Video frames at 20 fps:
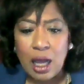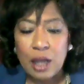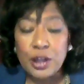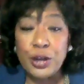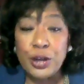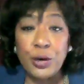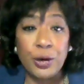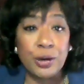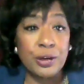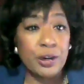
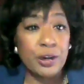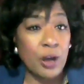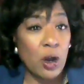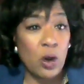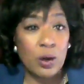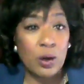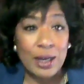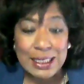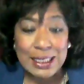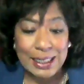you're
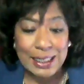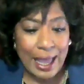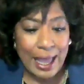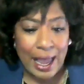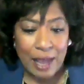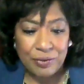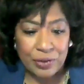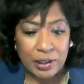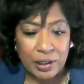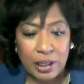known as an
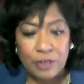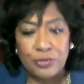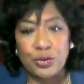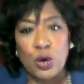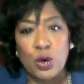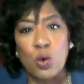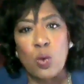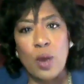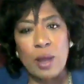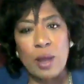advocate
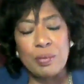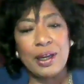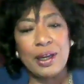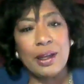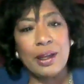for women